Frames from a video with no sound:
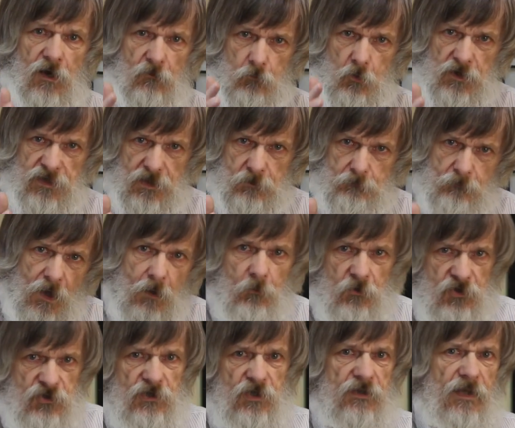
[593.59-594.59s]
of what he had
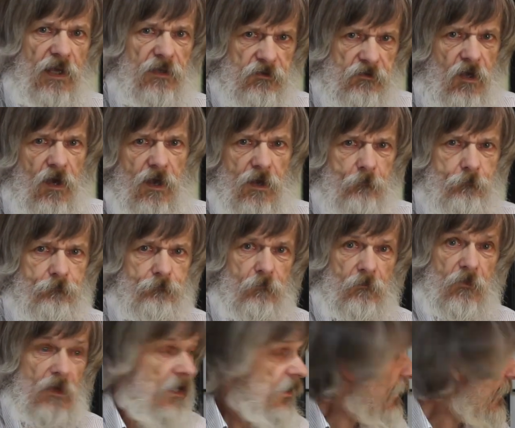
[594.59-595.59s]
published at that time.
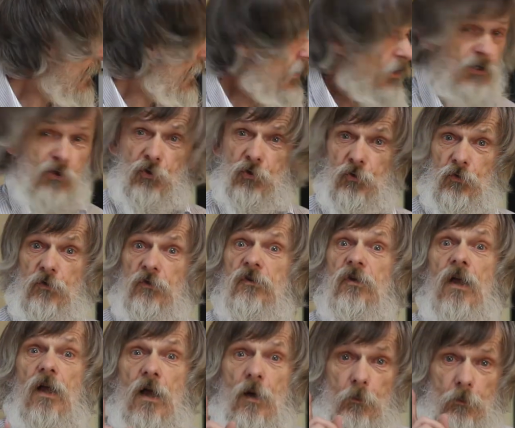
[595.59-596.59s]
It
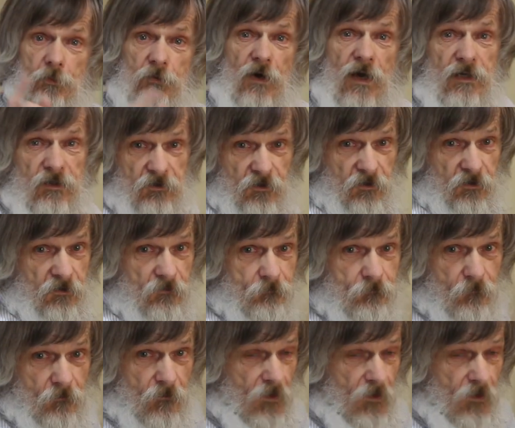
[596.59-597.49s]
includes prices.